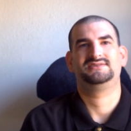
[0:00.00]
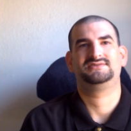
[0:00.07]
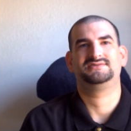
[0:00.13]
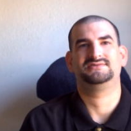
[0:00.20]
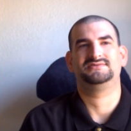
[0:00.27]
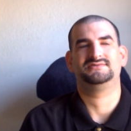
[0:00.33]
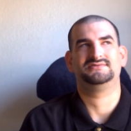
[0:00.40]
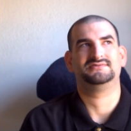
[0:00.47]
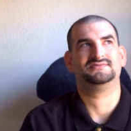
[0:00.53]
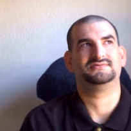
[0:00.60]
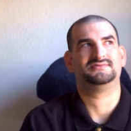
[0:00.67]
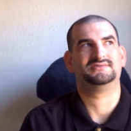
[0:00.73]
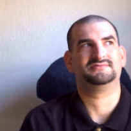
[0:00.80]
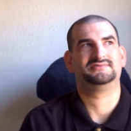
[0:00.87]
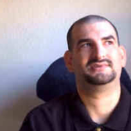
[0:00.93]
to
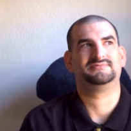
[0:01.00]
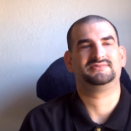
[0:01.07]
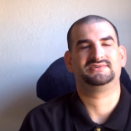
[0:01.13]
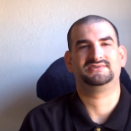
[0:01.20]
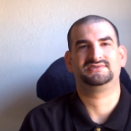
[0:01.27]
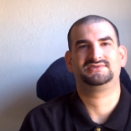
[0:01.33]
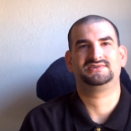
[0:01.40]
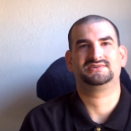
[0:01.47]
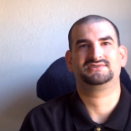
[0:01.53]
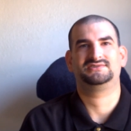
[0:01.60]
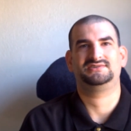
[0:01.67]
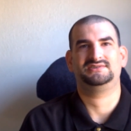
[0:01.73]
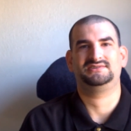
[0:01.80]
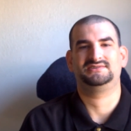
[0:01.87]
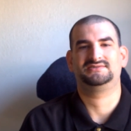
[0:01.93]
November
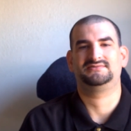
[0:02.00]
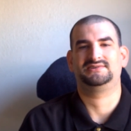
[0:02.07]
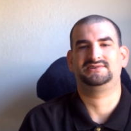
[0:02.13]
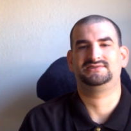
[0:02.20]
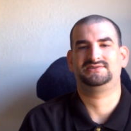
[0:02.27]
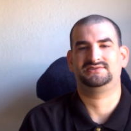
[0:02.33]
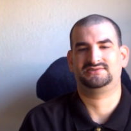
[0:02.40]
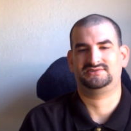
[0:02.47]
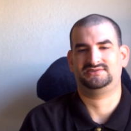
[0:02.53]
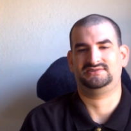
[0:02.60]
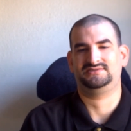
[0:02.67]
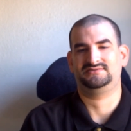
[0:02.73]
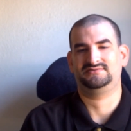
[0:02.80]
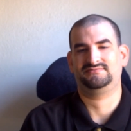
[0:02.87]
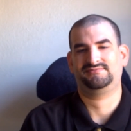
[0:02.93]
16,
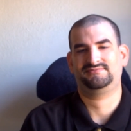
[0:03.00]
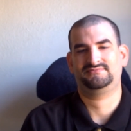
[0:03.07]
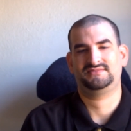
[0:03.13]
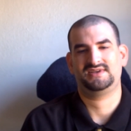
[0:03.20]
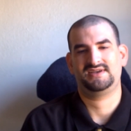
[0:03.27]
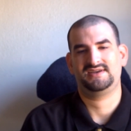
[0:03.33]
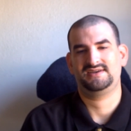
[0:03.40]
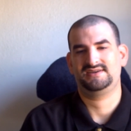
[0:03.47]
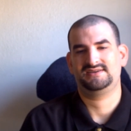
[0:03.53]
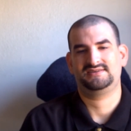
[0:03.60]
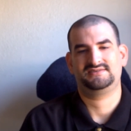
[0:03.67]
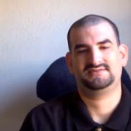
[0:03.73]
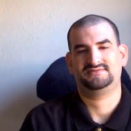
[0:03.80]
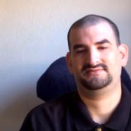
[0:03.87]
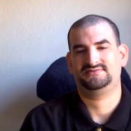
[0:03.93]
2016.
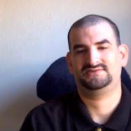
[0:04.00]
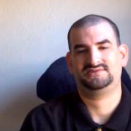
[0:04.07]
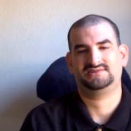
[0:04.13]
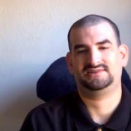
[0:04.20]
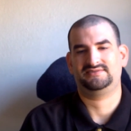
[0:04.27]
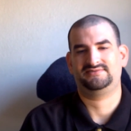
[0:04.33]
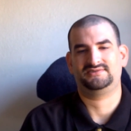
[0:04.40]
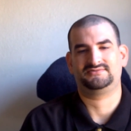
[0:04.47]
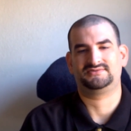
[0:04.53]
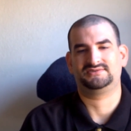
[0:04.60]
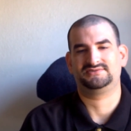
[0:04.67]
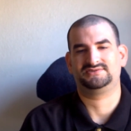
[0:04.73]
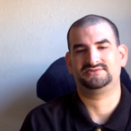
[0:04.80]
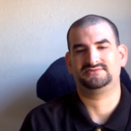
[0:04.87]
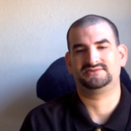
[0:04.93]
He left the
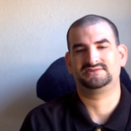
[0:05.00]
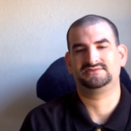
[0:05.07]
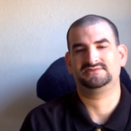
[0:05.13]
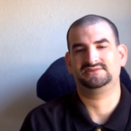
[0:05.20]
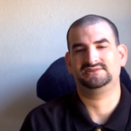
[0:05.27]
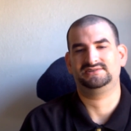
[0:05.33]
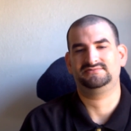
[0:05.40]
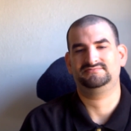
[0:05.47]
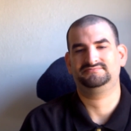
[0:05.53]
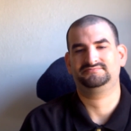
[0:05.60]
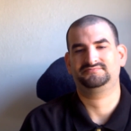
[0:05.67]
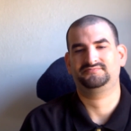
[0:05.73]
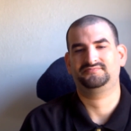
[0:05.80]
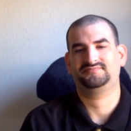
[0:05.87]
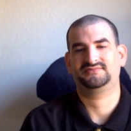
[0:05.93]
world too early,
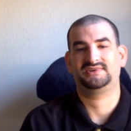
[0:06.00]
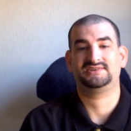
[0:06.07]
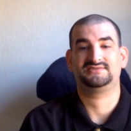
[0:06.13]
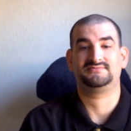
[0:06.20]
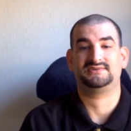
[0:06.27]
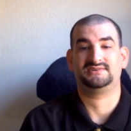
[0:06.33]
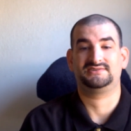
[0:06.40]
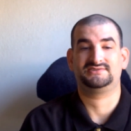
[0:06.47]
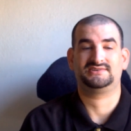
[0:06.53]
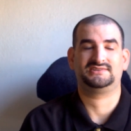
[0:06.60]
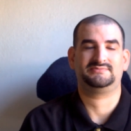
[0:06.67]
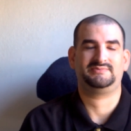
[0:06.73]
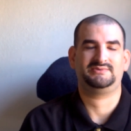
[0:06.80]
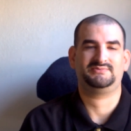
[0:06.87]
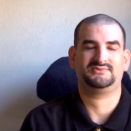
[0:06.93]
as well as other
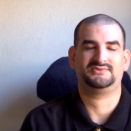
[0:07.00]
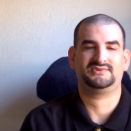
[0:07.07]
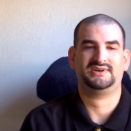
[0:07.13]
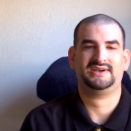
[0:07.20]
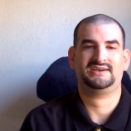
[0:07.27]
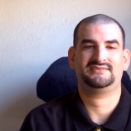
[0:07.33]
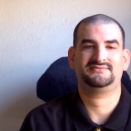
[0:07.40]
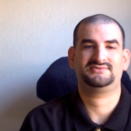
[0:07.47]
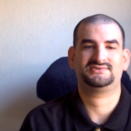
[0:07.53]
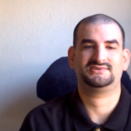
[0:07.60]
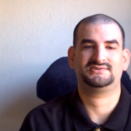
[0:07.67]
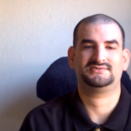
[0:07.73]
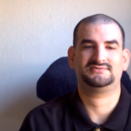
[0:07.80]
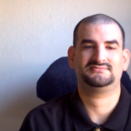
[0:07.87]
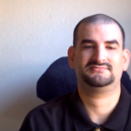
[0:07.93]
people who have.
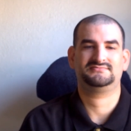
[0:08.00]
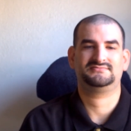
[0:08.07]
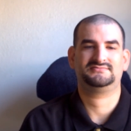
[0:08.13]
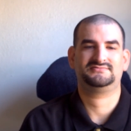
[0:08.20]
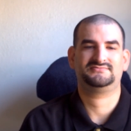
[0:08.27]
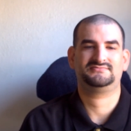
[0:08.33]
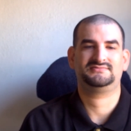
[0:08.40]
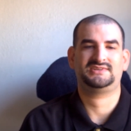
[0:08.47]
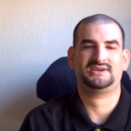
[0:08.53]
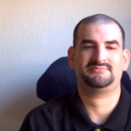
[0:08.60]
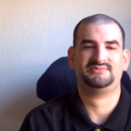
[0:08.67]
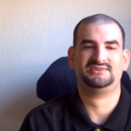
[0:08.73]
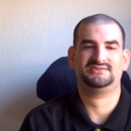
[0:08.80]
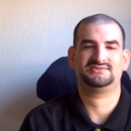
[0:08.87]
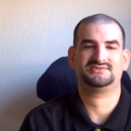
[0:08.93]
So that
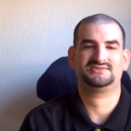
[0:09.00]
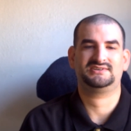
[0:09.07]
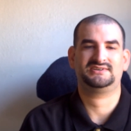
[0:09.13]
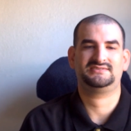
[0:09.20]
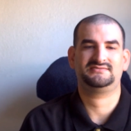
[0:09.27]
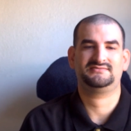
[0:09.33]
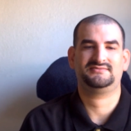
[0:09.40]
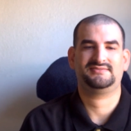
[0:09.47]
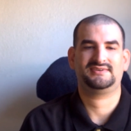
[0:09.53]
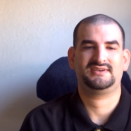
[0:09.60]
being said,